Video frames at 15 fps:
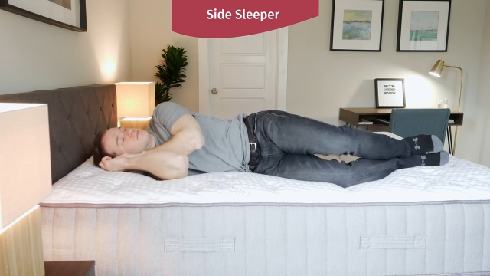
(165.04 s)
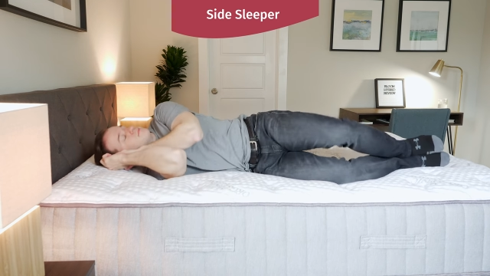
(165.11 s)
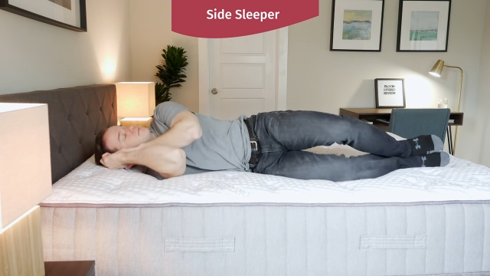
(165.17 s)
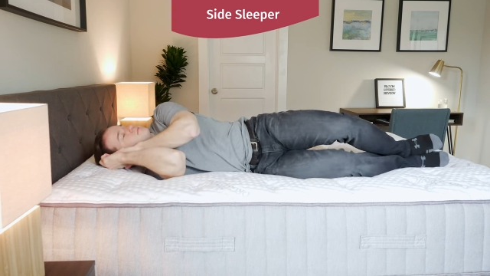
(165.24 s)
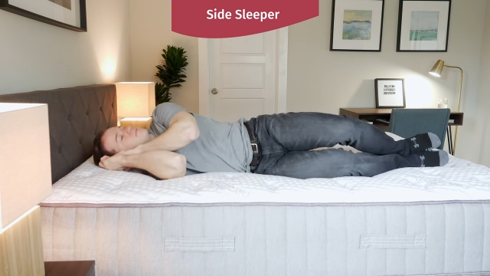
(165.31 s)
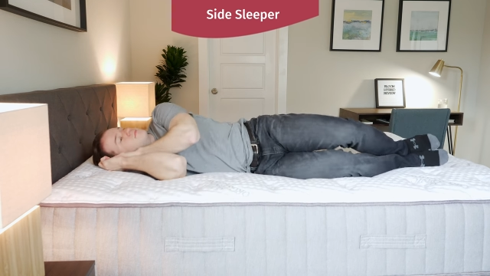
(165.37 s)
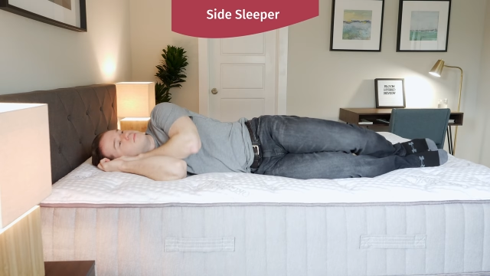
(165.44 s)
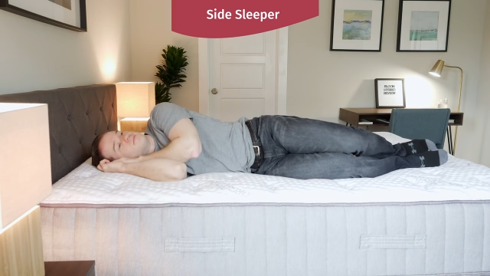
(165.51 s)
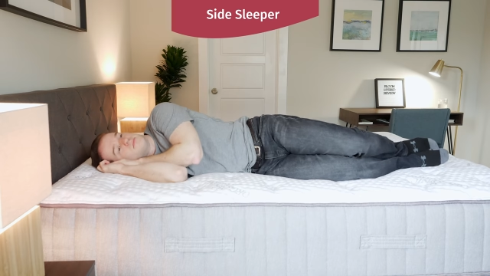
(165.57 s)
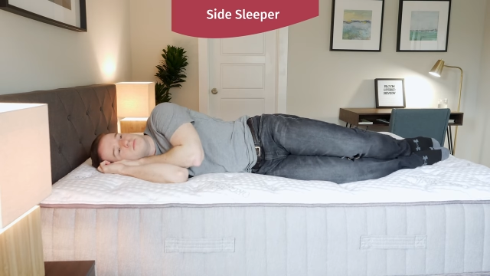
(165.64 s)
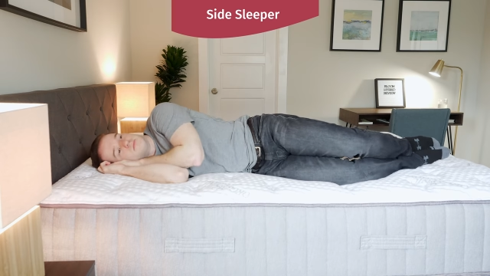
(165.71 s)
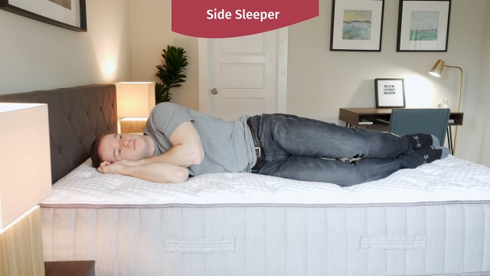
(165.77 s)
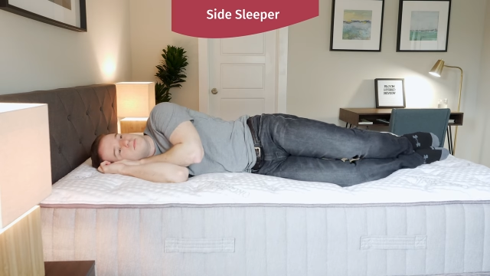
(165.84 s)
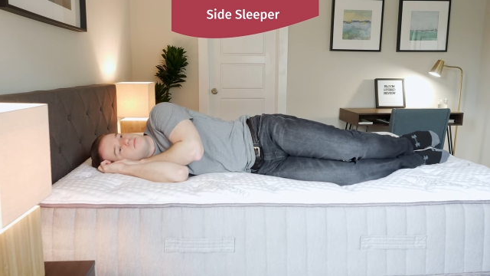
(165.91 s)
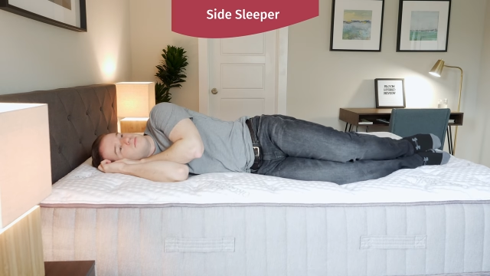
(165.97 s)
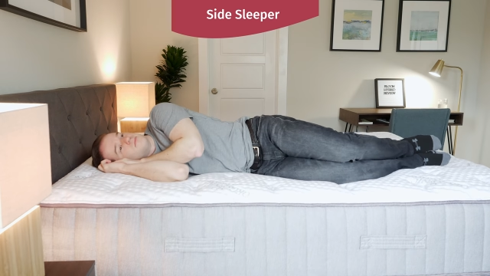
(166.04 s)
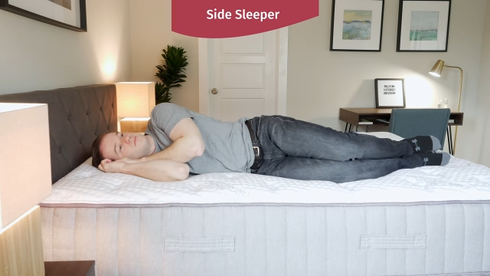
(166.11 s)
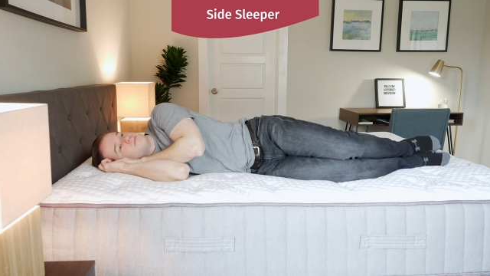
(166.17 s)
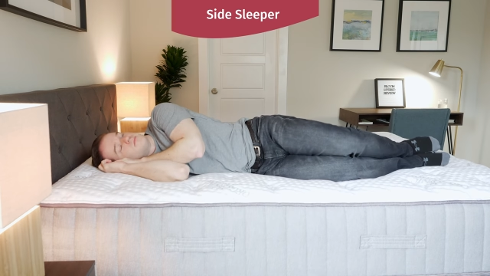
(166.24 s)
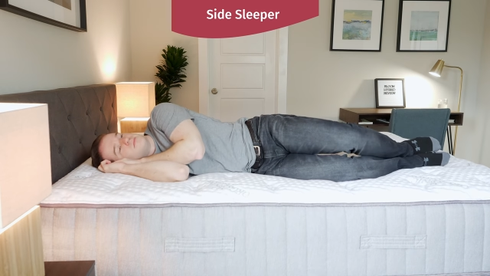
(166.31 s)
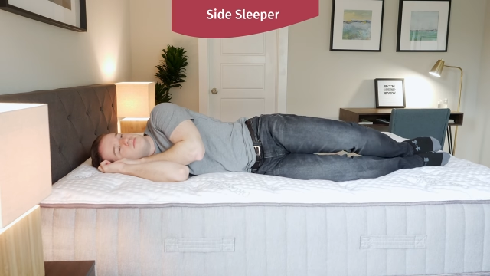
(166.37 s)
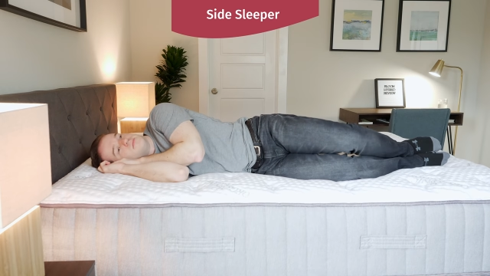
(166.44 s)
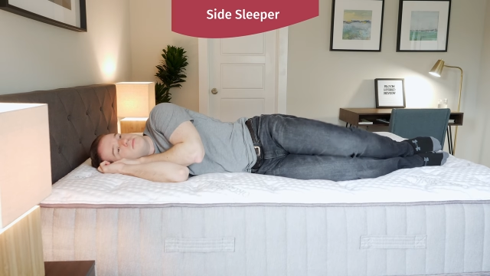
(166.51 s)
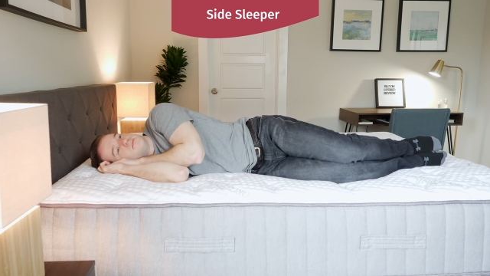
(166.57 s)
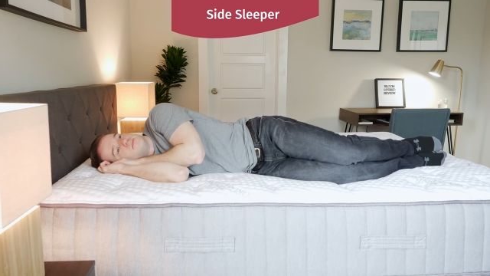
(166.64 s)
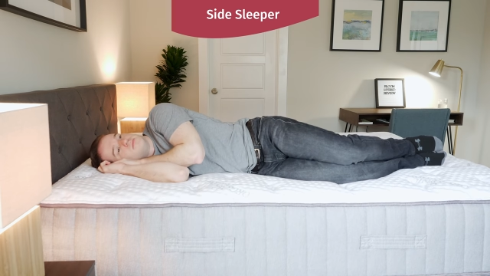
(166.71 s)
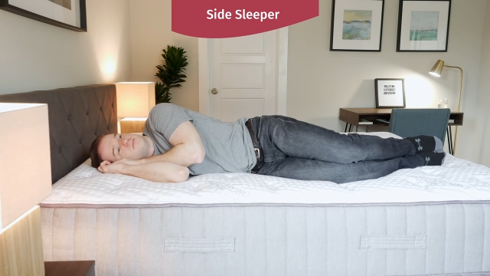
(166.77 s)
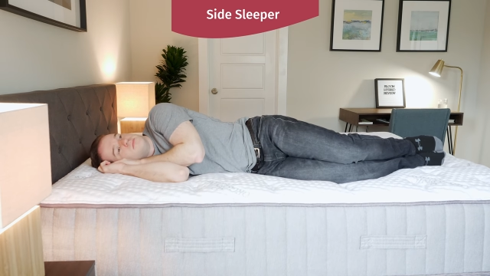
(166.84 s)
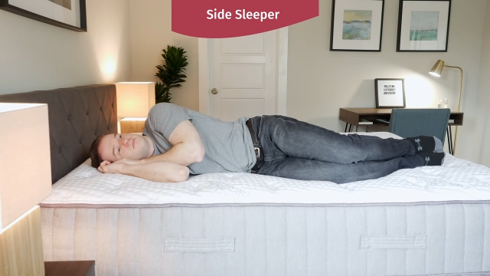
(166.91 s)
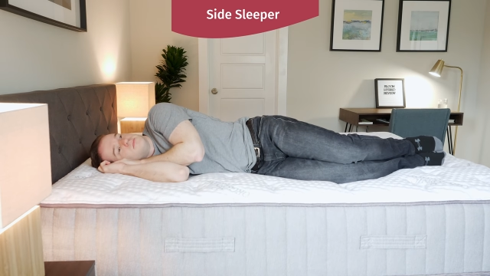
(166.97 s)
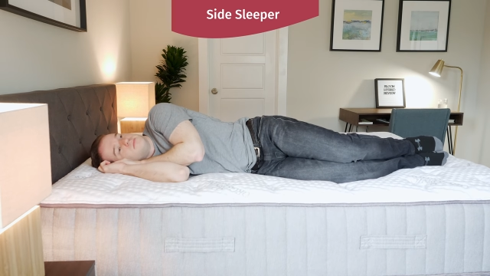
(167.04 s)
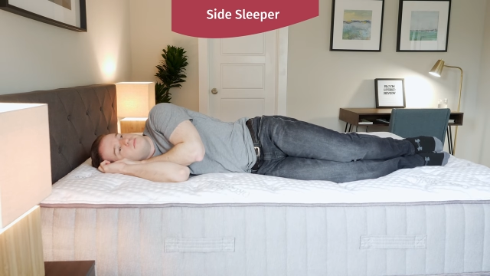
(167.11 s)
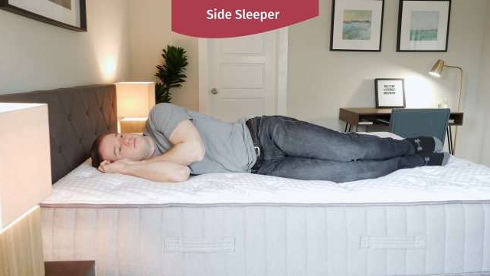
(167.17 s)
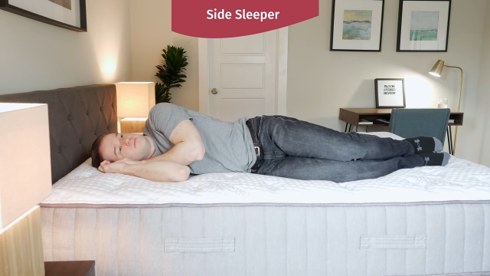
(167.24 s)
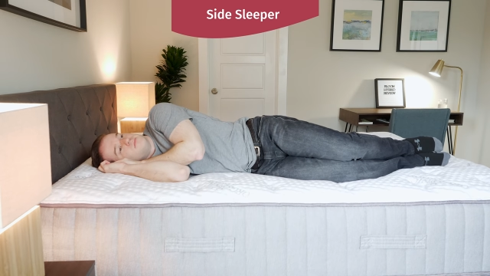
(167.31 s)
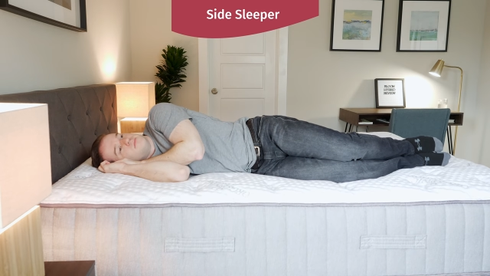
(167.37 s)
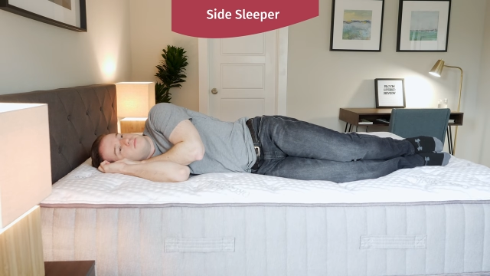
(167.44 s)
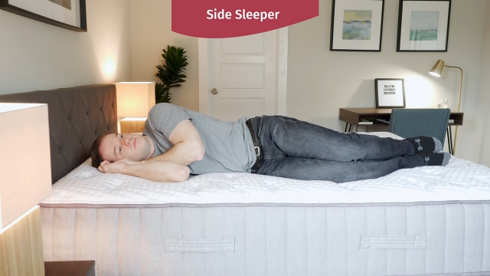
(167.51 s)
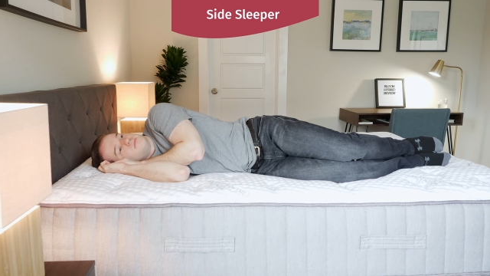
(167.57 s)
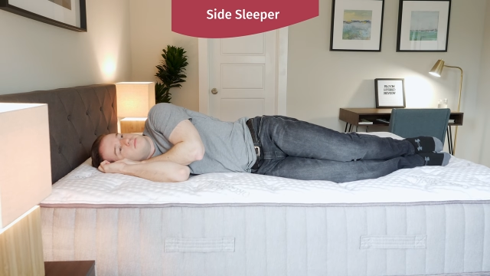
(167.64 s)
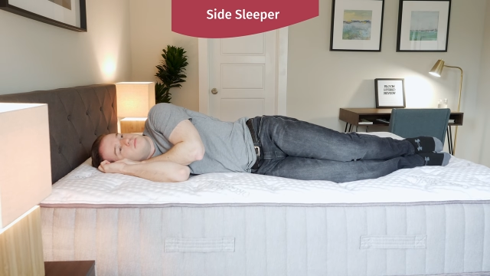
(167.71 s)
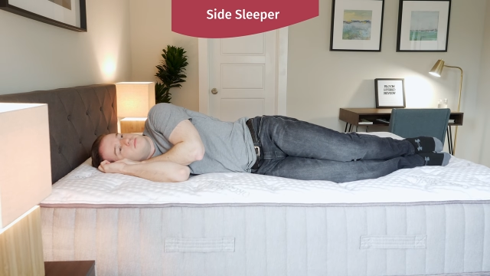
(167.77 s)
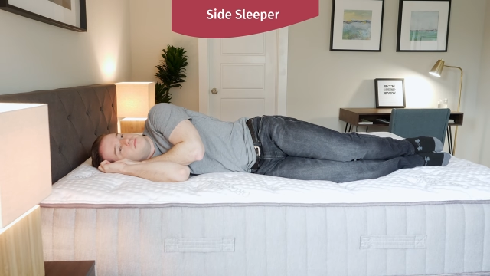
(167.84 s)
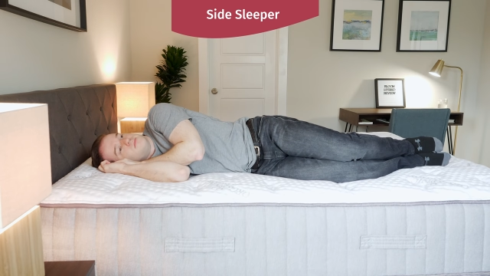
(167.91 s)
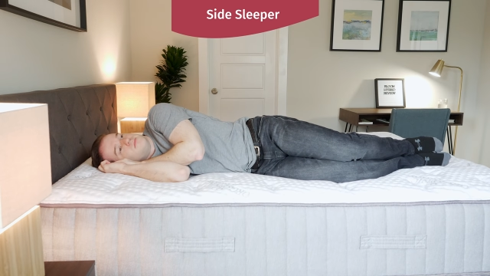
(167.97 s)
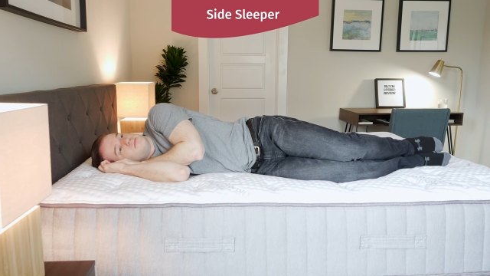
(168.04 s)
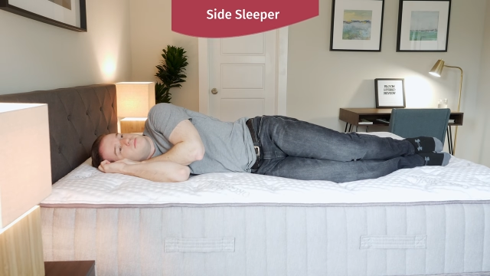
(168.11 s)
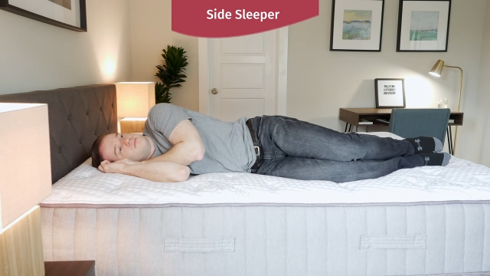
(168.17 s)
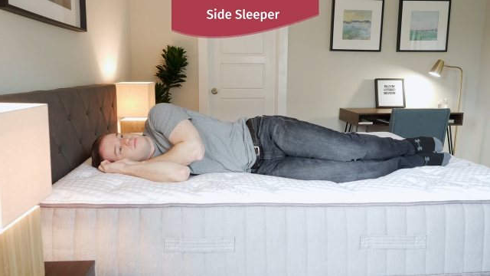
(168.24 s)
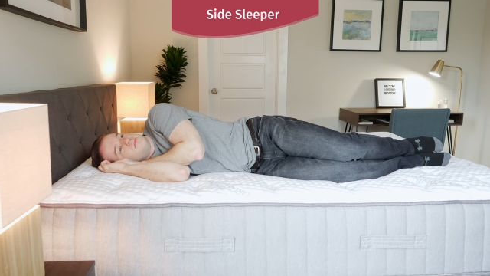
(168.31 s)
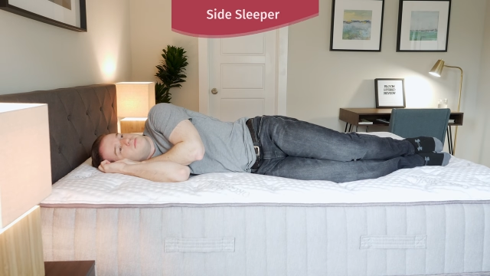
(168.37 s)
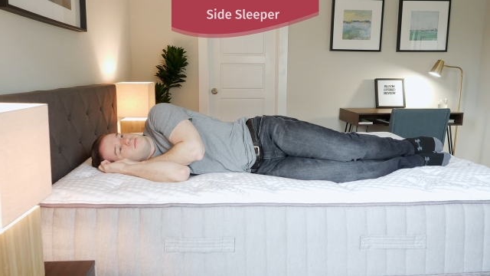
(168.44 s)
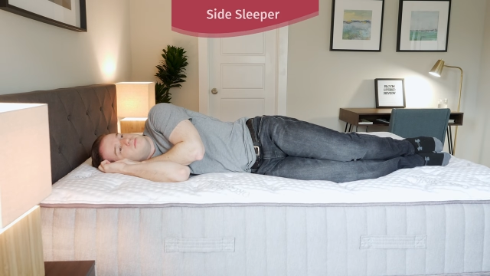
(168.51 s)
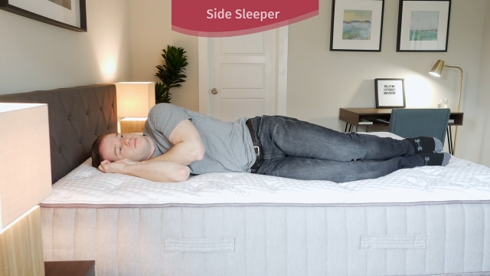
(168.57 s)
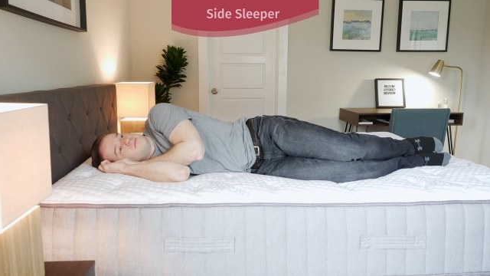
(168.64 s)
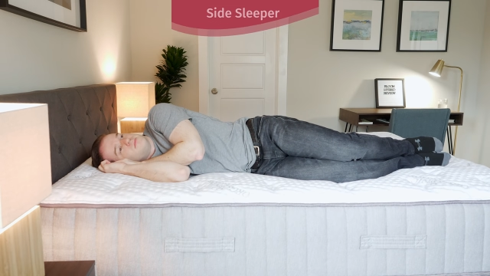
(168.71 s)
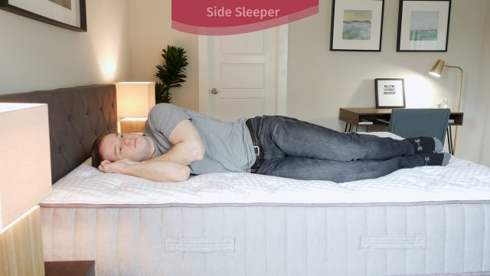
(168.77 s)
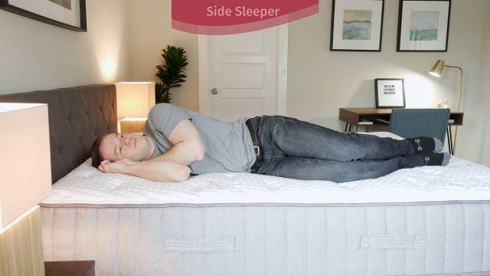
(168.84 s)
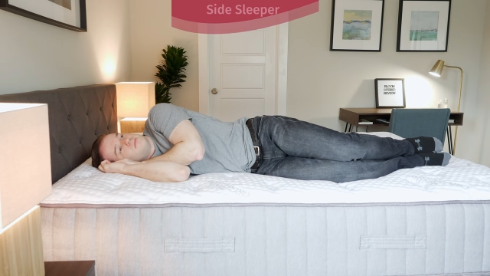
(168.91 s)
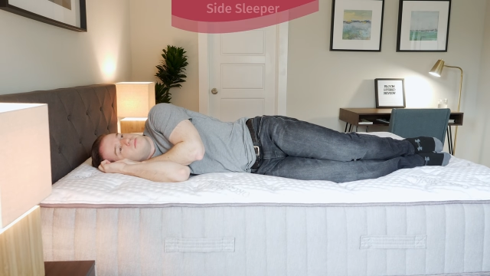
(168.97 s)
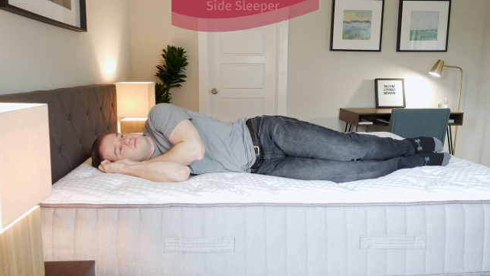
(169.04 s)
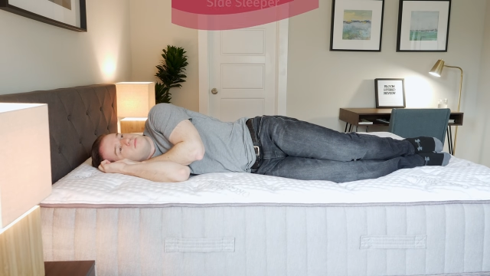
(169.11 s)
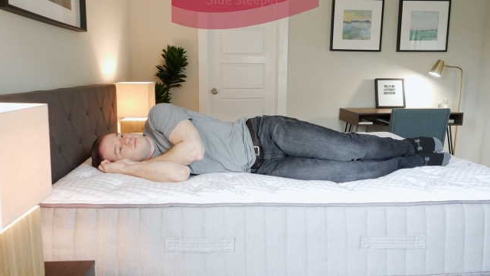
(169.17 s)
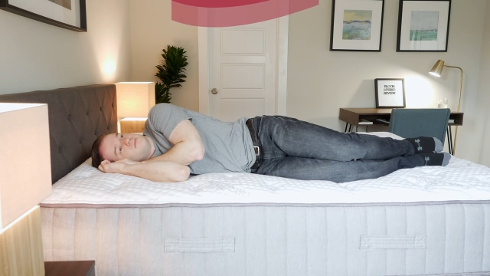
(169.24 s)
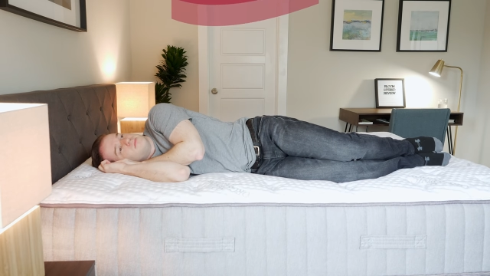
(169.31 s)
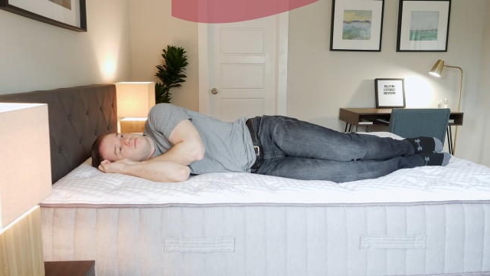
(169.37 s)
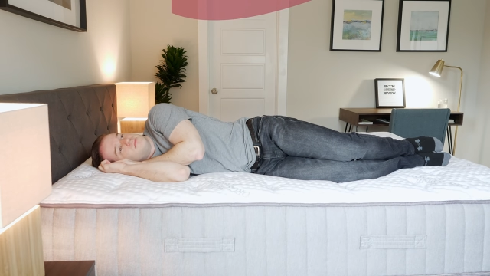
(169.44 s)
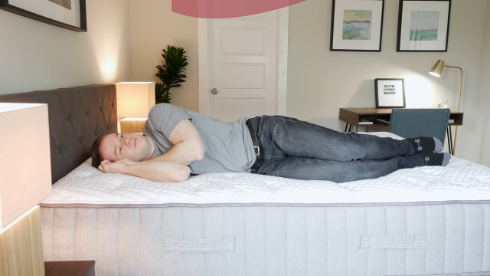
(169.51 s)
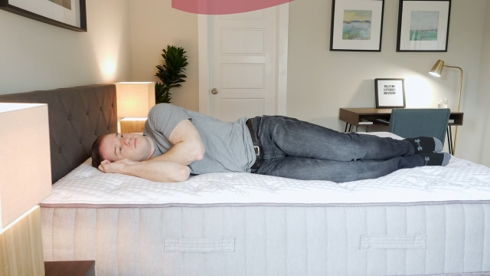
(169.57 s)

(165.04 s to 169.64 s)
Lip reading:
(no speaker visible)